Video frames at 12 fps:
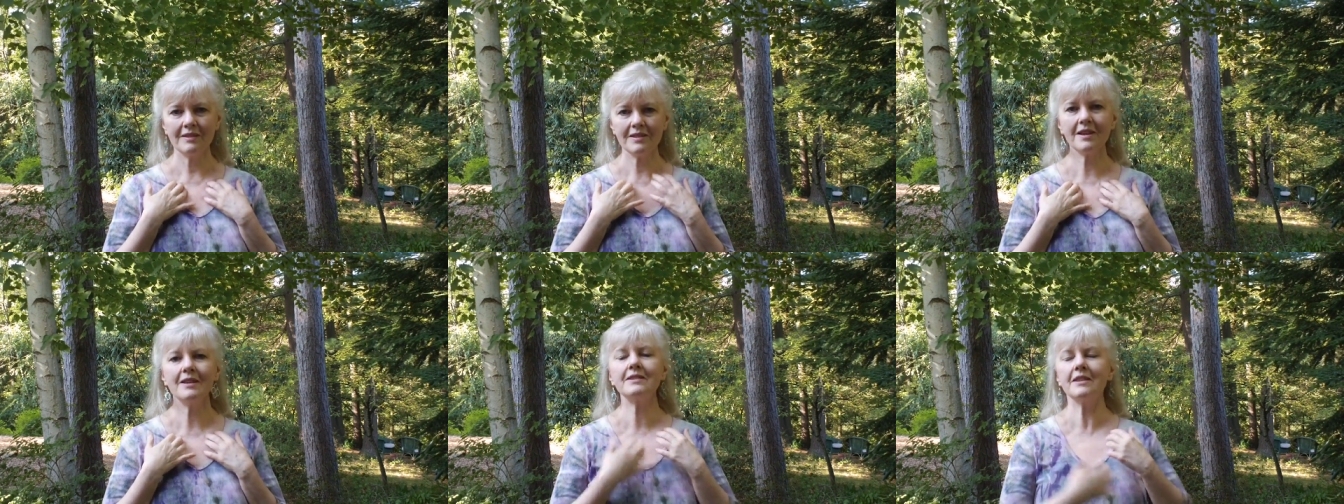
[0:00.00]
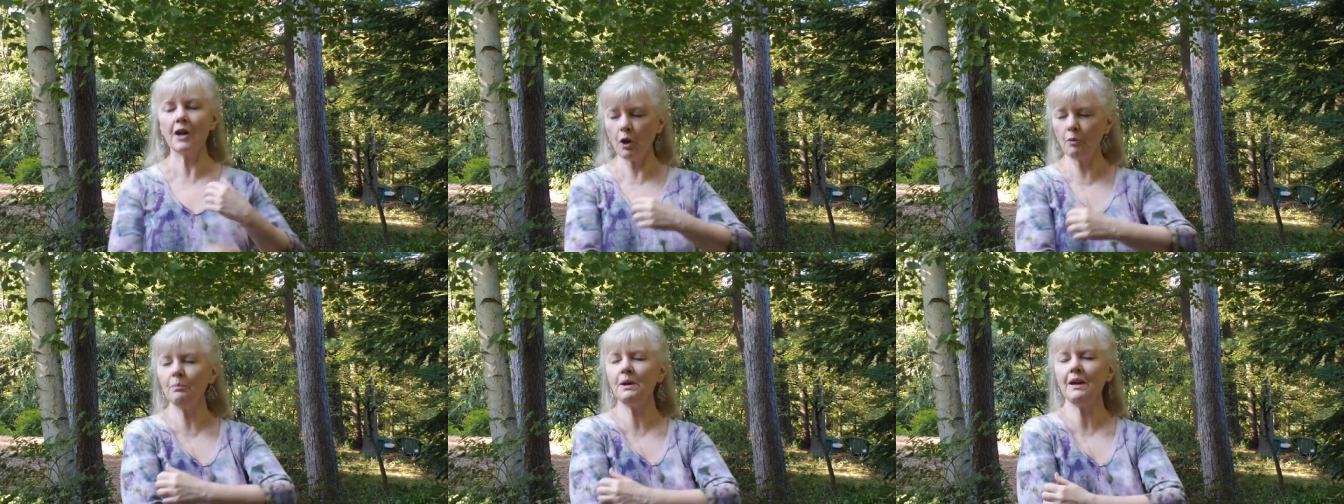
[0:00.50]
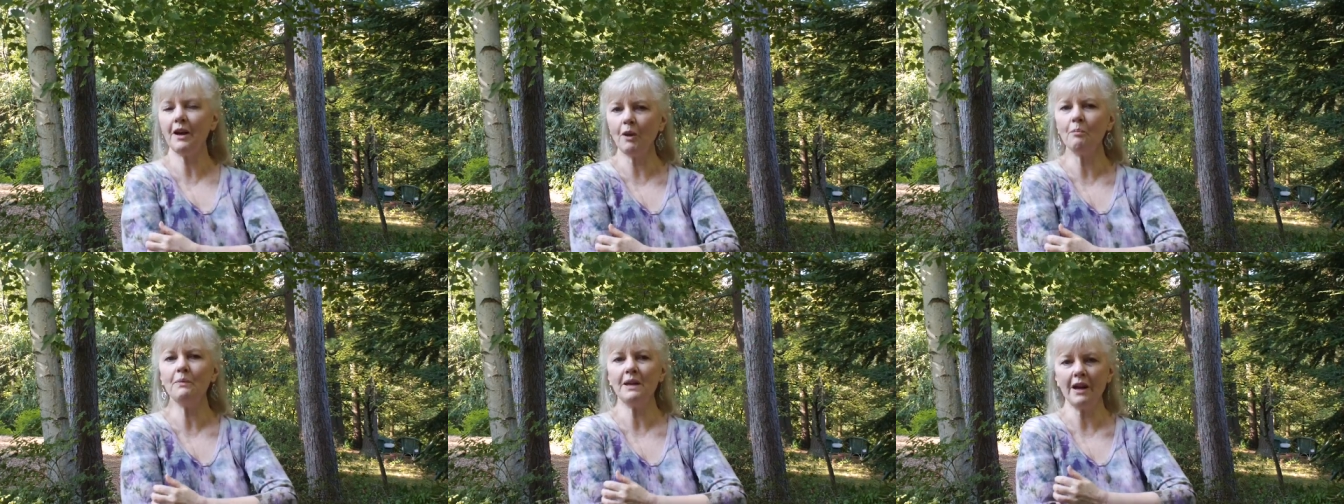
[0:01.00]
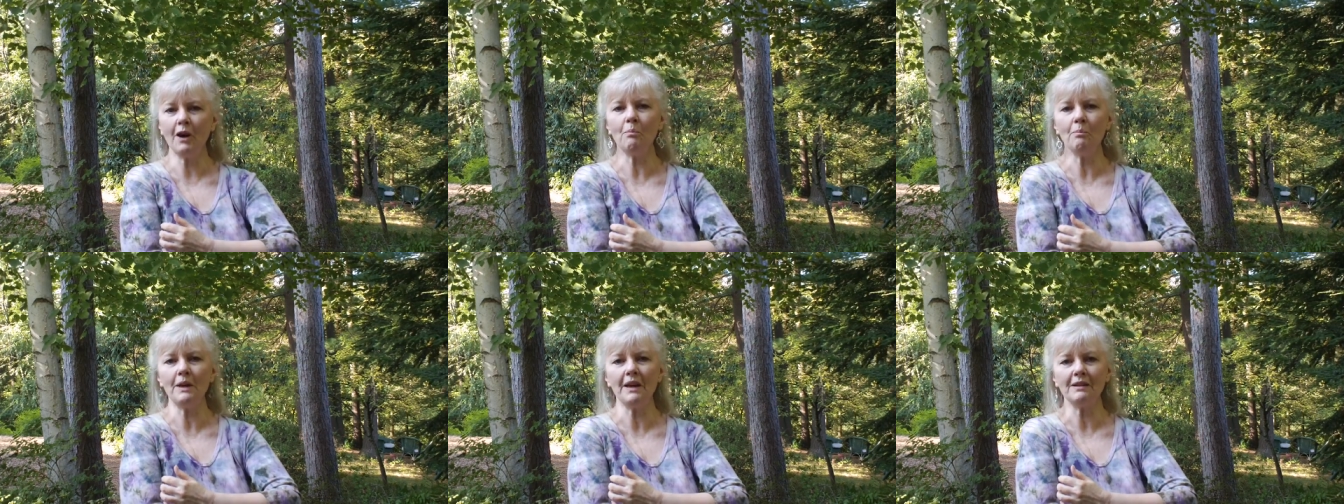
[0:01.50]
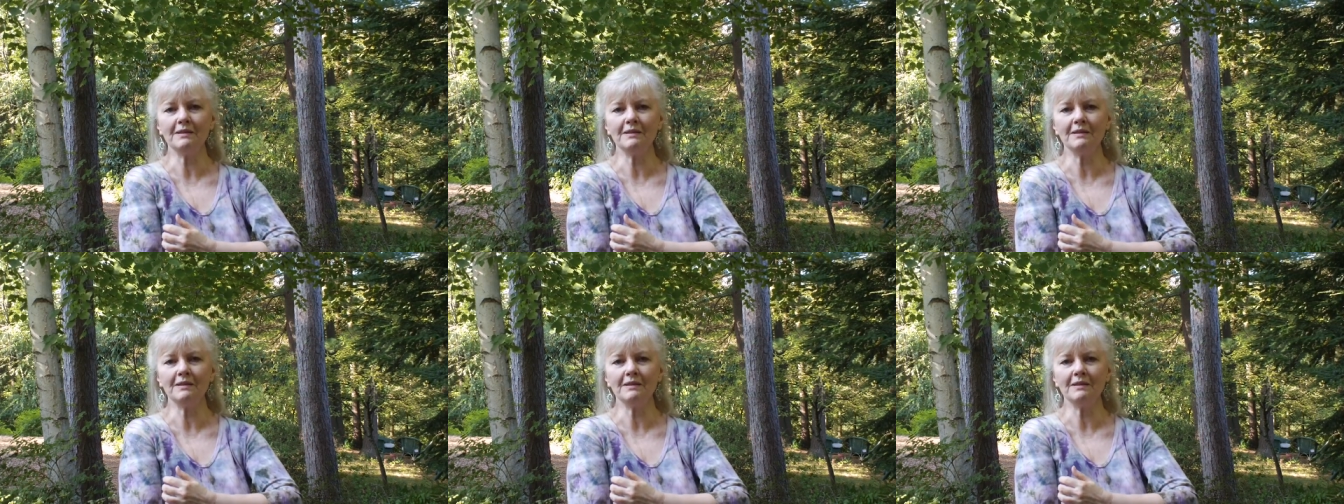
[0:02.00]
Just help me, help me, help me.